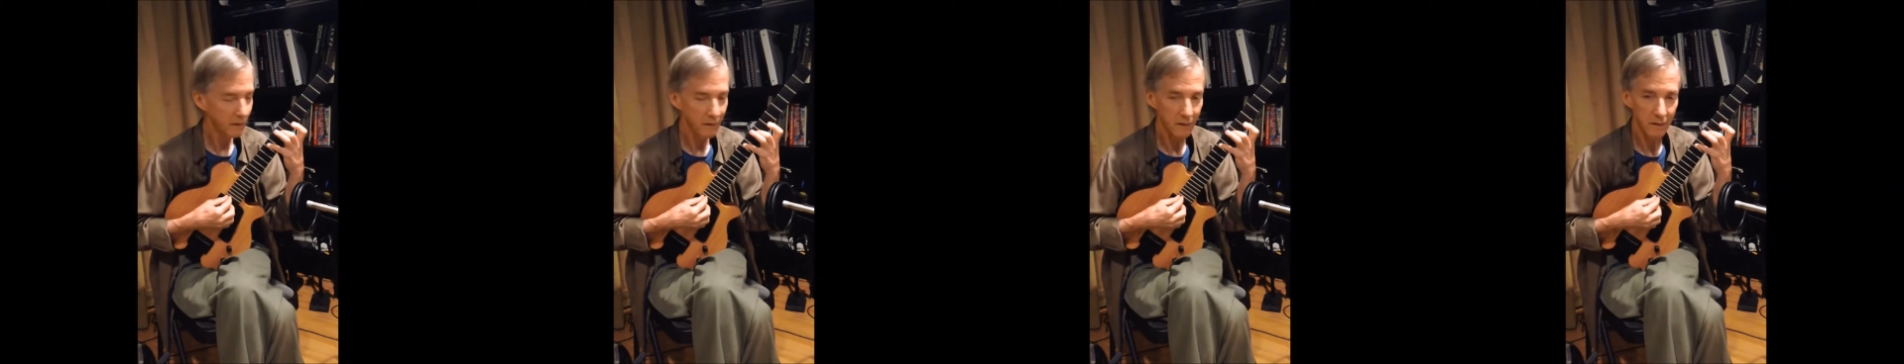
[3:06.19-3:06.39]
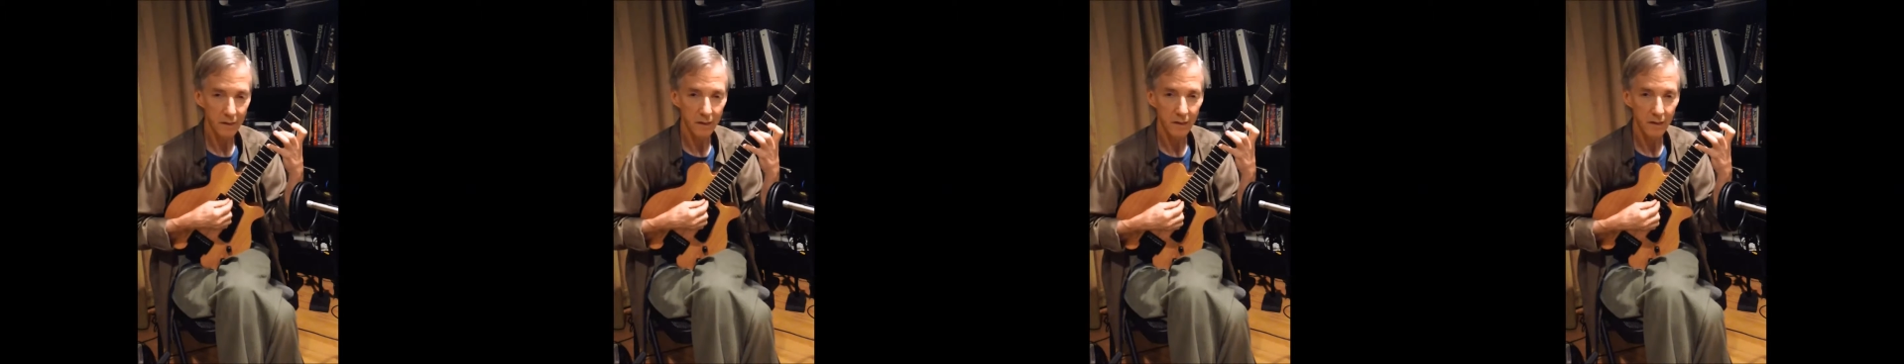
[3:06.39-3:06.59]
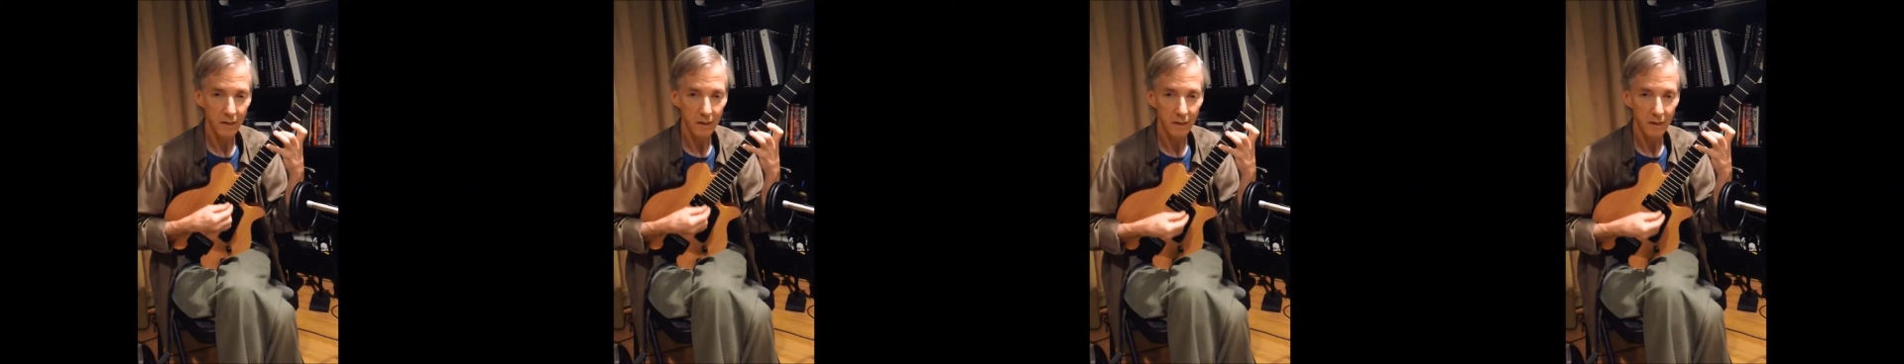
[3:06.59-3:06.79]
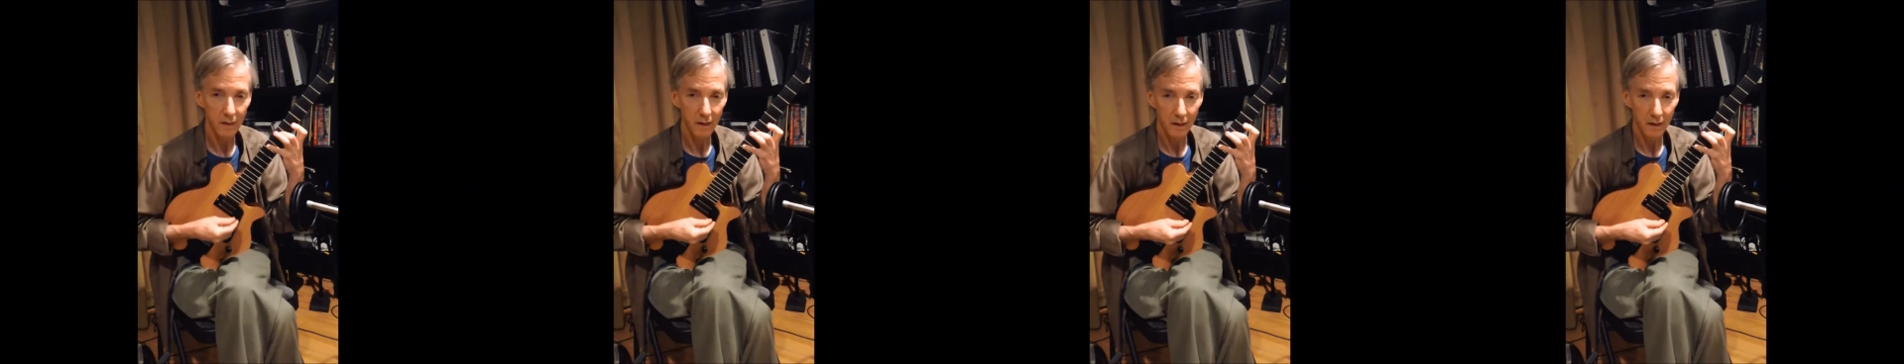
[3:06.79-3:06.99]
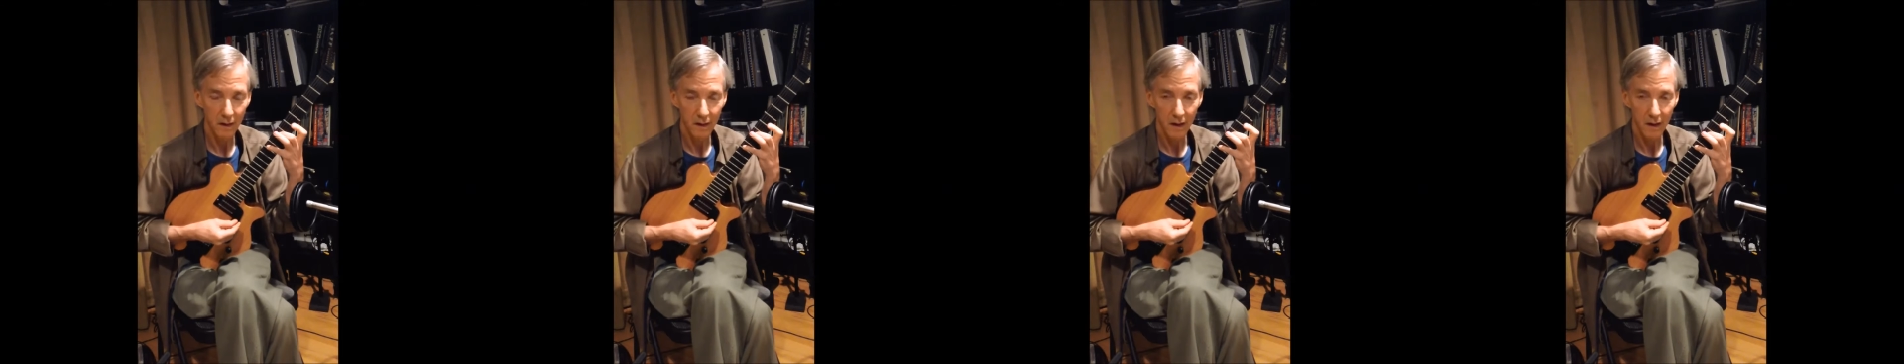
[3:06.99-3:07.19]

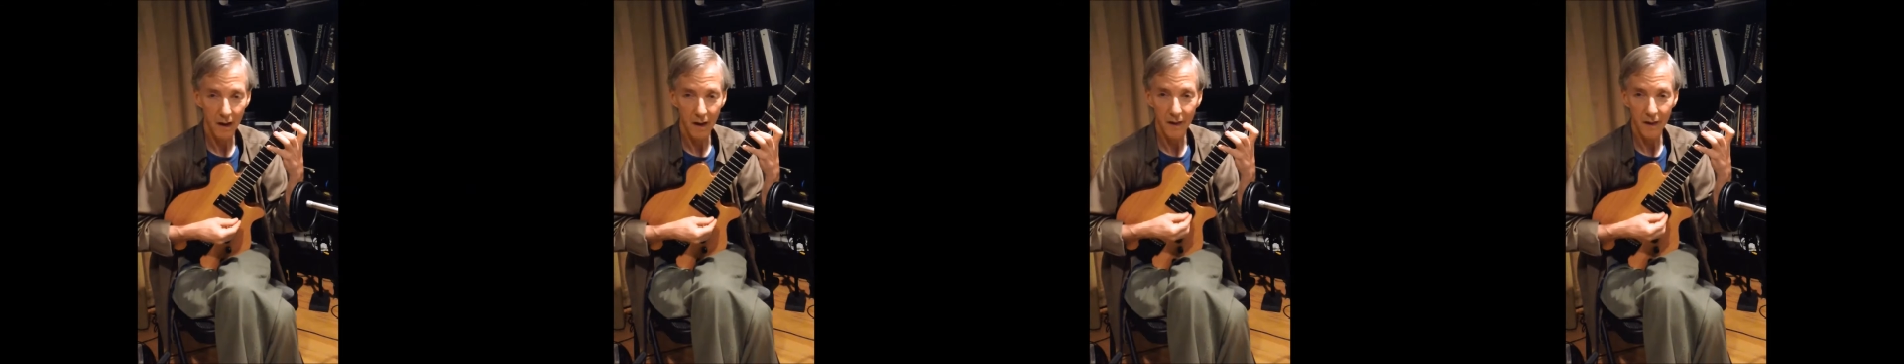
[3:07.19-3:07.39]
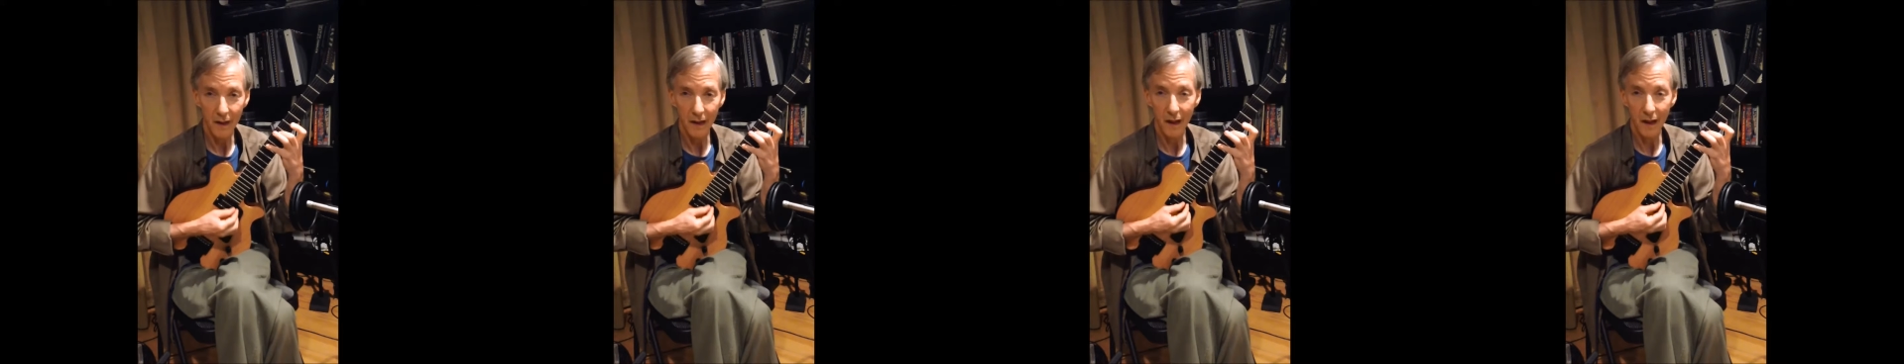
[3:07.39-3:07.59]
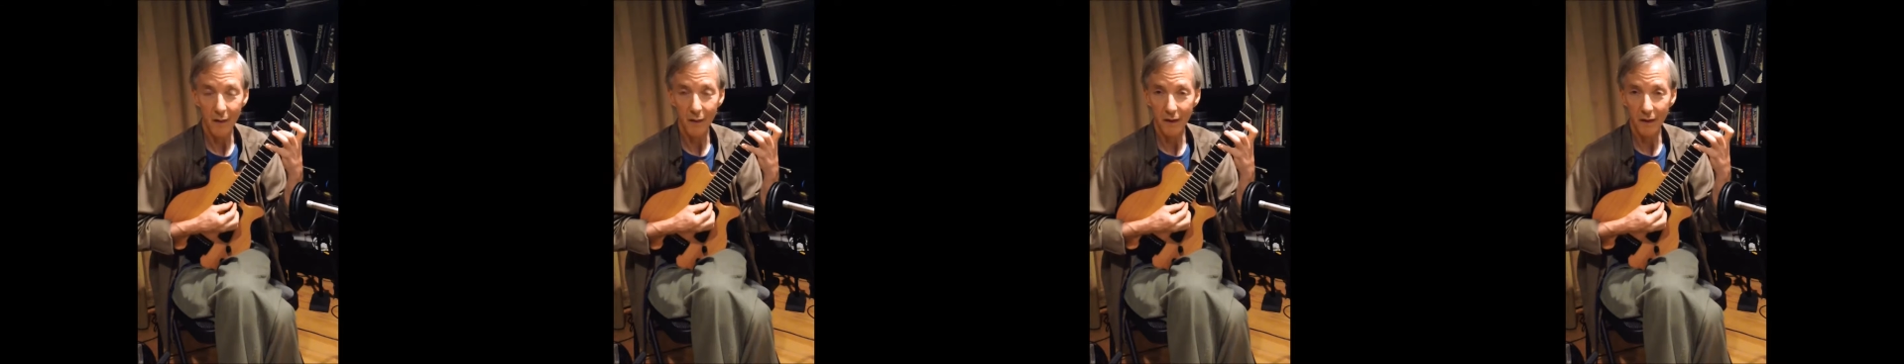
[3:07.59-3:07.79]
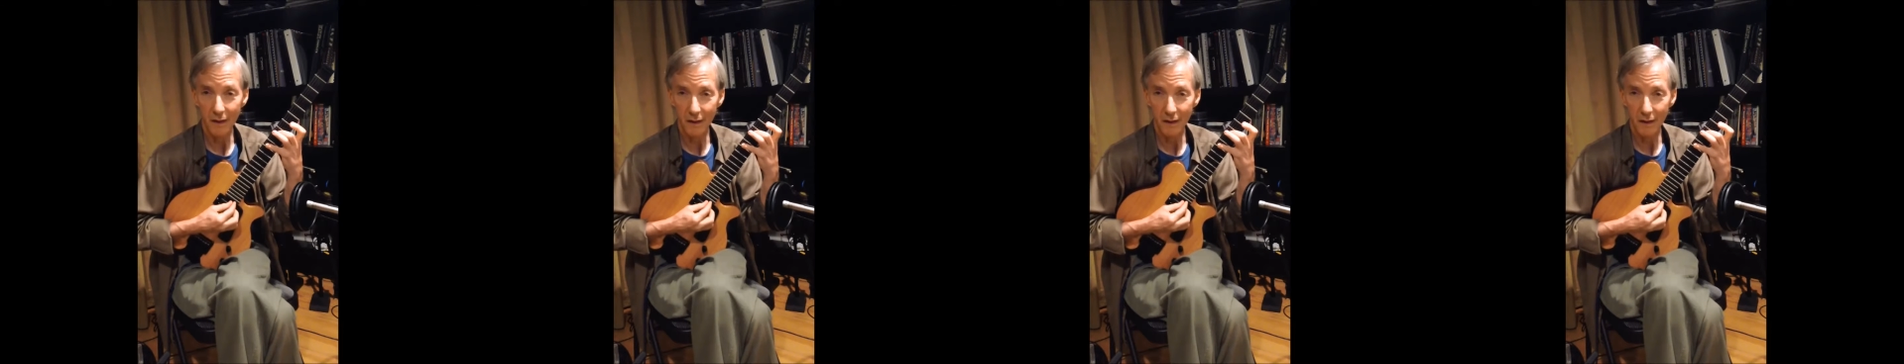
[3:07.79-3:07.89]
and the 11 in